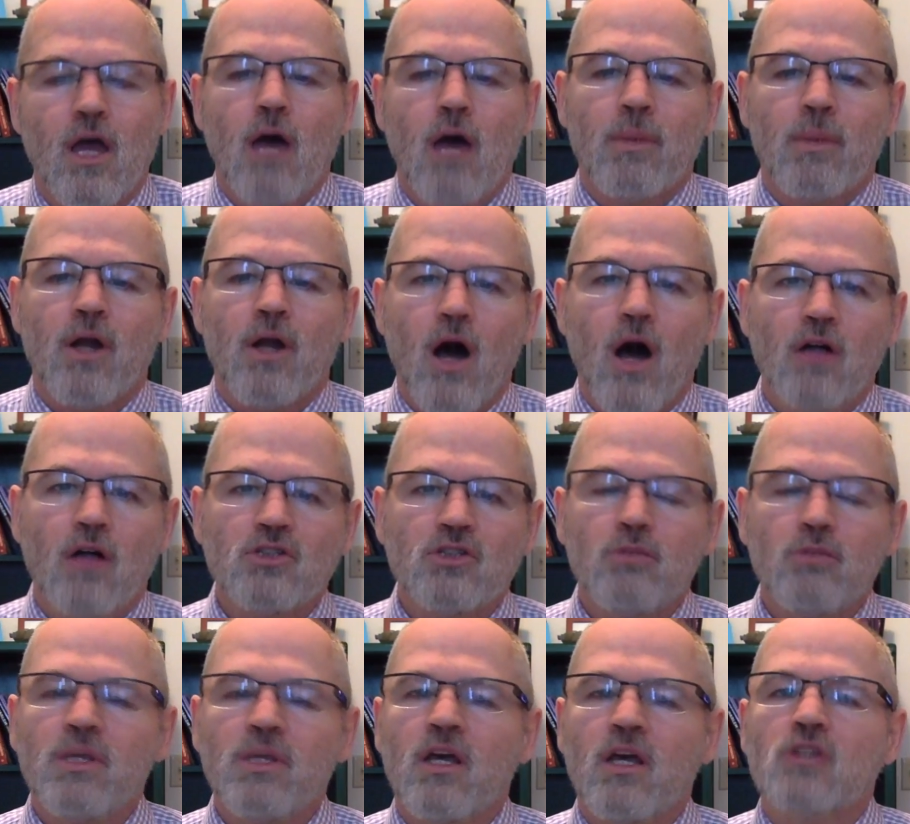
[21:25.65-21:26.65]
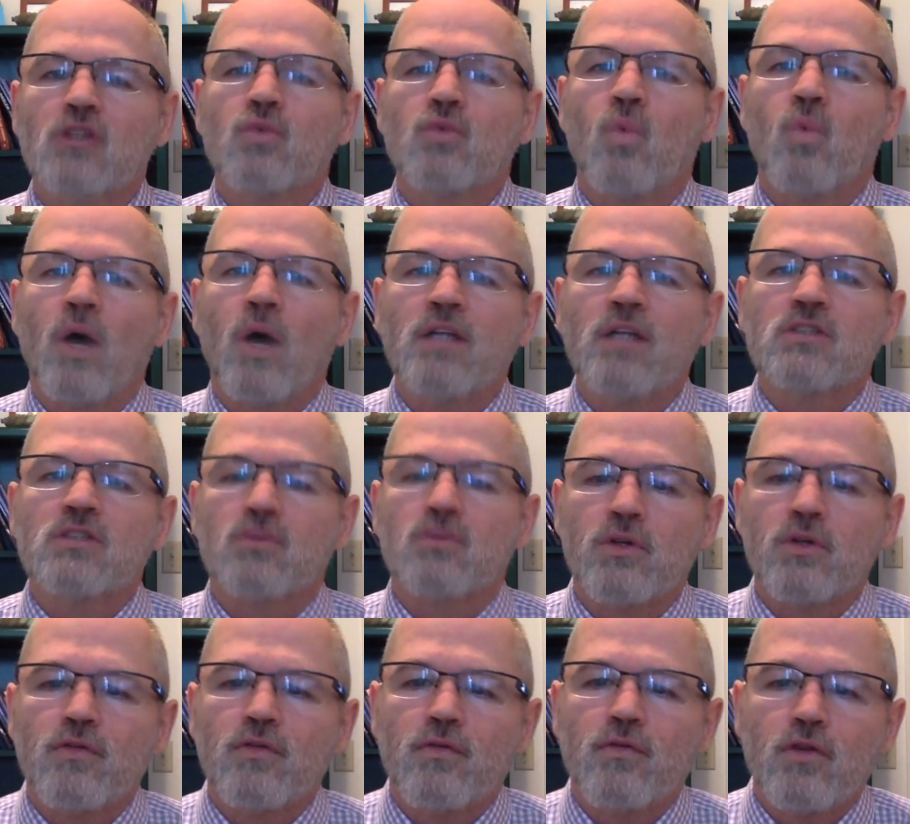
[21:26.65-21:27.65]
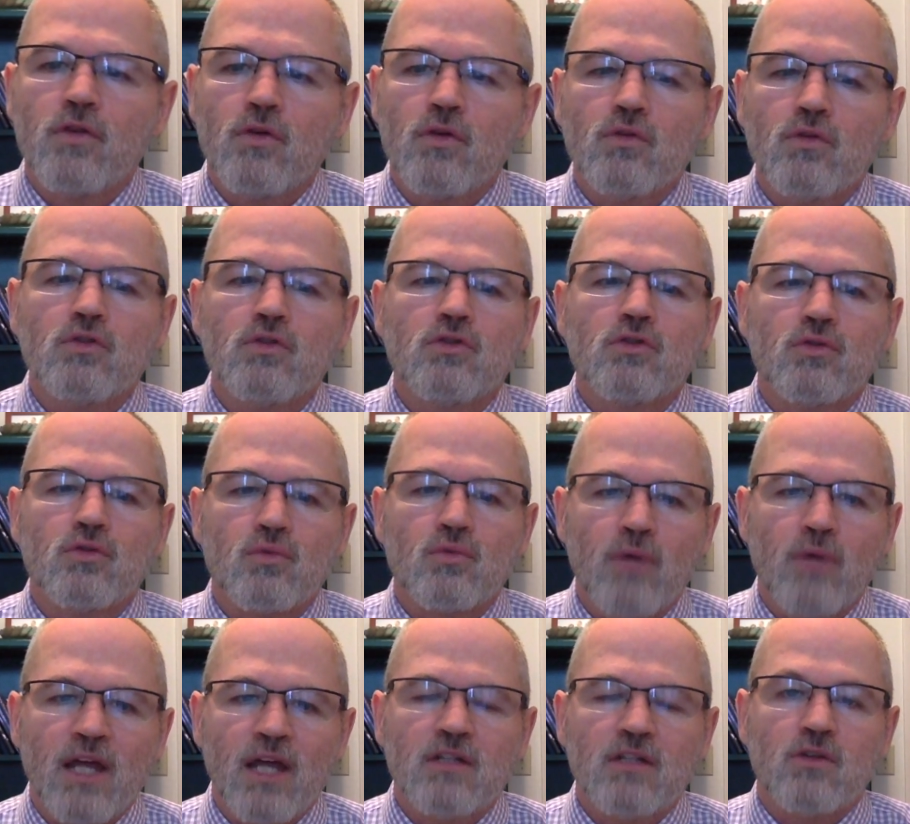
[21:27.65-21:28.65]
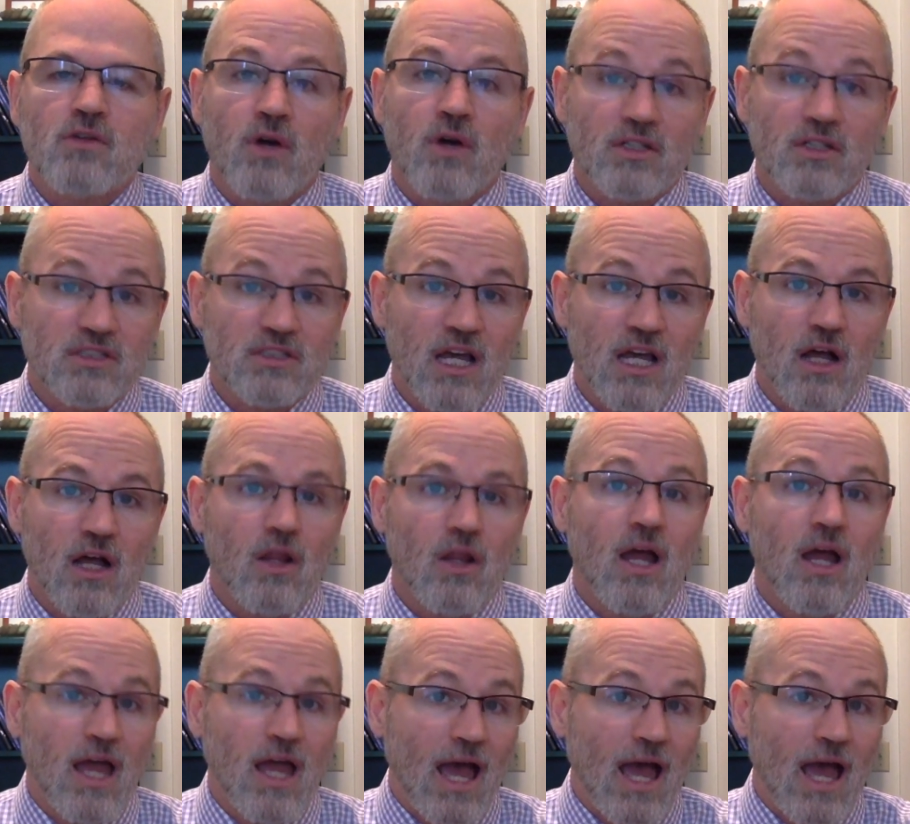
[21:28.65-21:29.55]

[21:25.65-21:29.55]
but also because whites refused to rent or sell